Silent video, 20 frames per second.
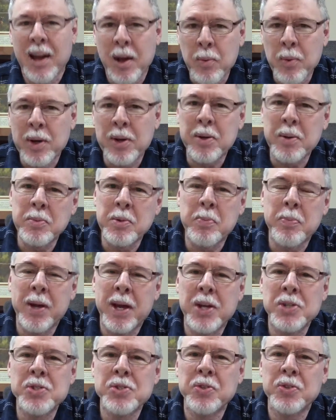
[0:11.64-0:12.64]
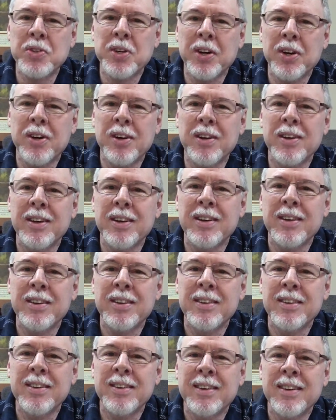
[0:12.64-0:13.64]
welcome to Pastor Talk.
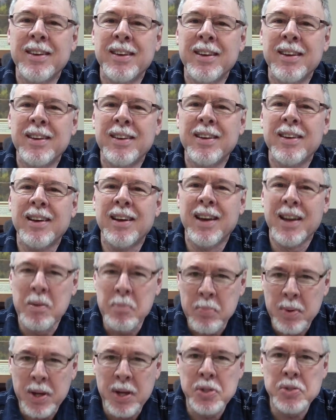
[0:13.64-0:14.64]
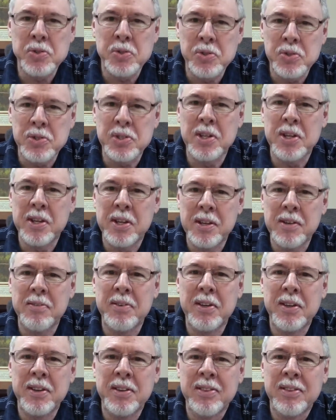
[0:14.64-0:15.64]
I'm Pastor
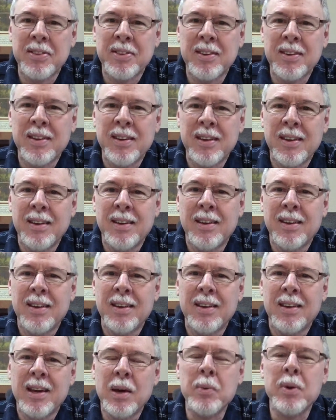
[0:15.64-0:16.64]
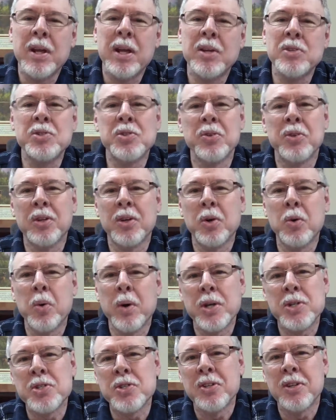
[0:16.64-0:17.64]
Steve. I want to answer the
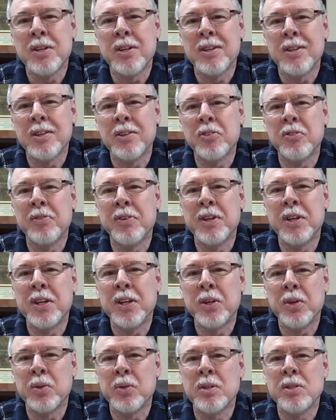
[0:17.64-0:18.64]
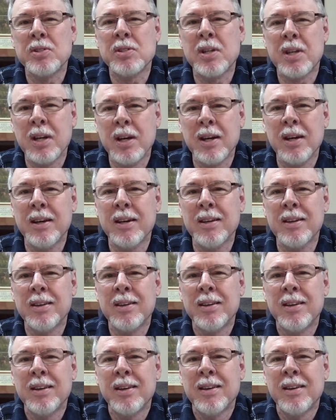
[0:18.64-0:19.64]
question in this video Does God
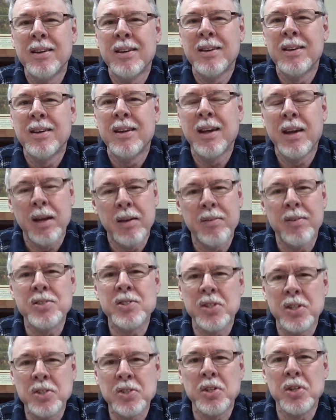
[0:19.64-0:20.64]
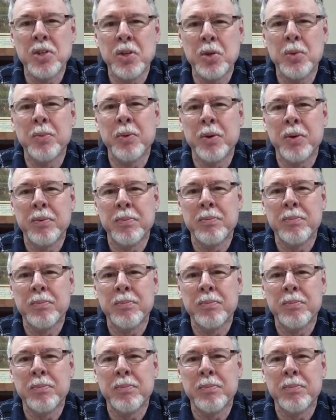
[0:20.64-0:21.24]
have a sense of humor?